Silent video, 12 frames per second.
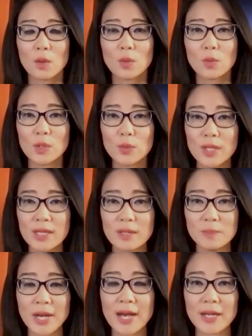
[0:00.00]
When we
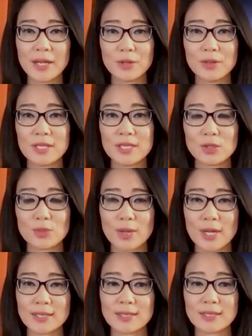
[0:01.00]
compiled these
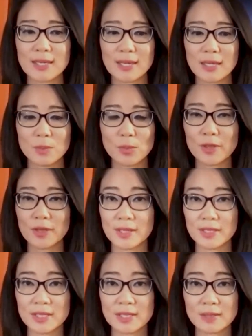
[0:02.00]
threats in more
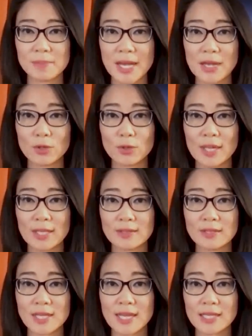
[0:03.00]
than a dozen battleground
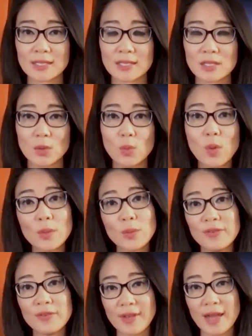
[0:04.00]
states, what
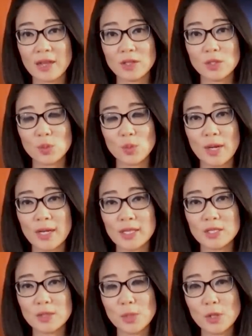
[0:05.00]
we found
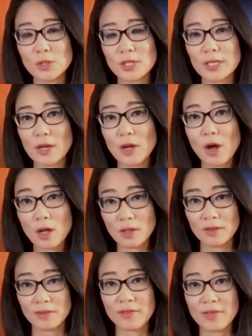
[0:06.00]
was mostly
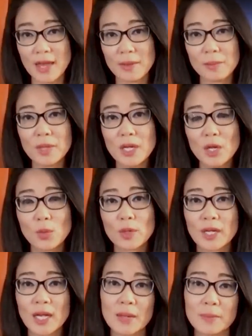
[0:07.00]
all of them
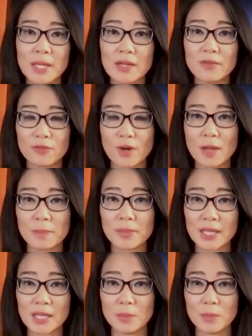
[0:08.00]
were coming from
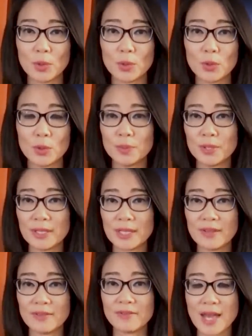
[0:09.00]
people who
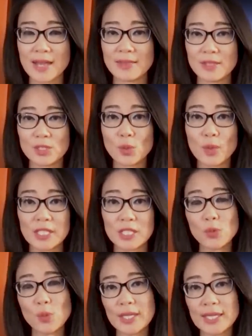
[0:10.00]
believed that the
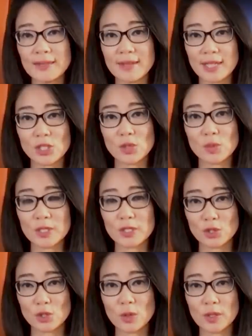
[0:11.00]
2020 election was
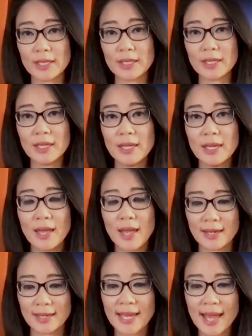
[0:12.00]
stolen.
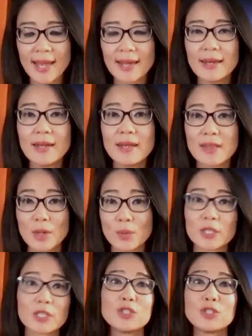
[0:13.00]
And again, they
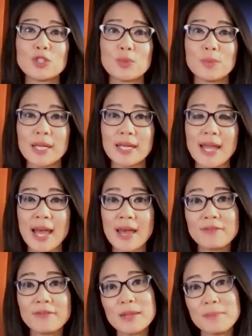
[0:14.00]
were consuming
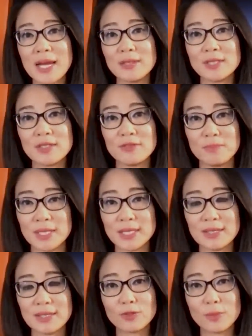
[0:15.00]
heavy amounts of
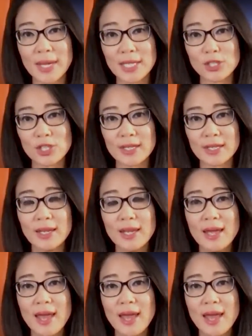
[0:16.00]
misinformation.